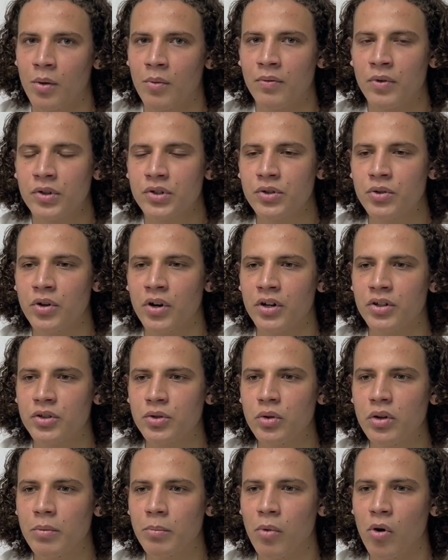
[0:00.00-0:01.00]
for students
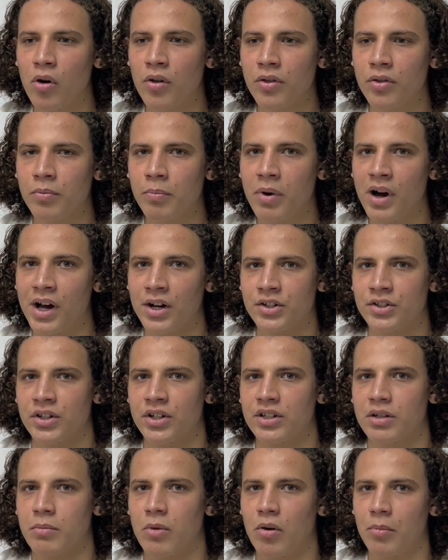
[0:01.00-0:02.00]
who are both
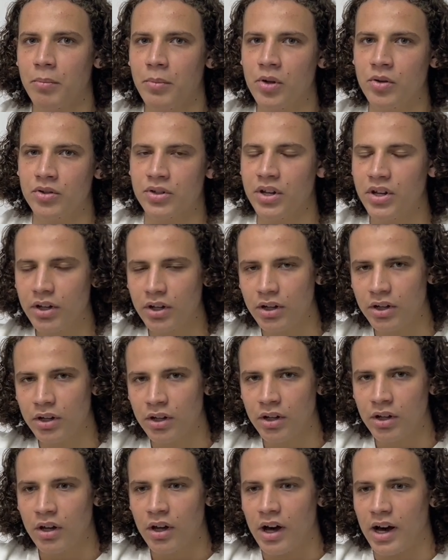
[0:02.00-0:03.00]
passionate about music
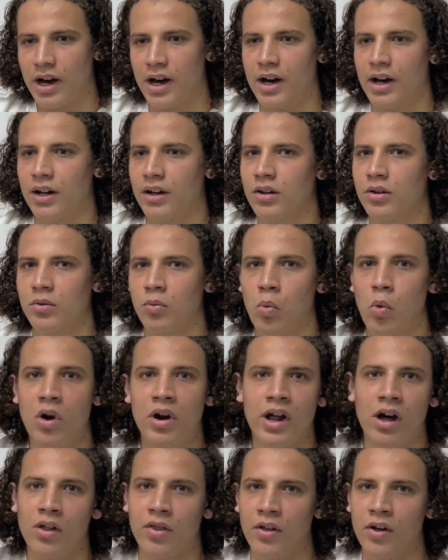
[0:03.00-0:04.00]
and
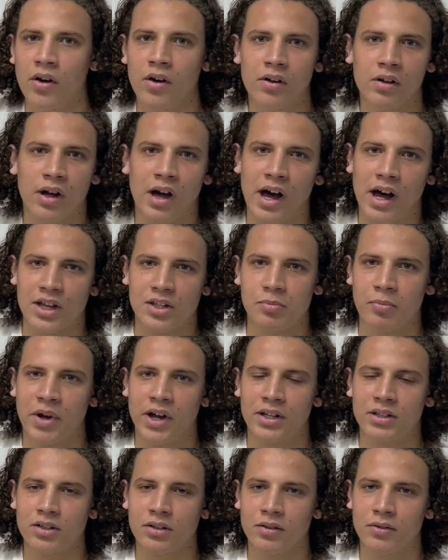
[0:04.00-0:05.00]
whatever
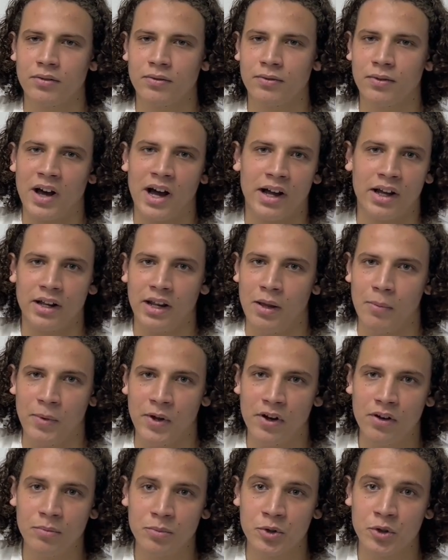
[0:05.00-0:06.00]
aspect of academia.